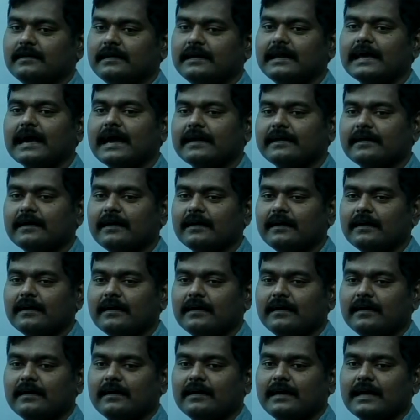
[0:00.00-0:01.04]

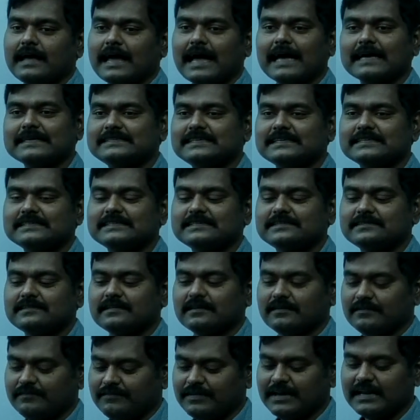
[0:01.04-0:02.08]
data access
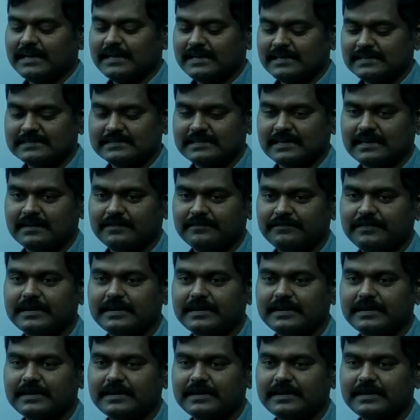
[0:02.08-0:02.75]
very easily.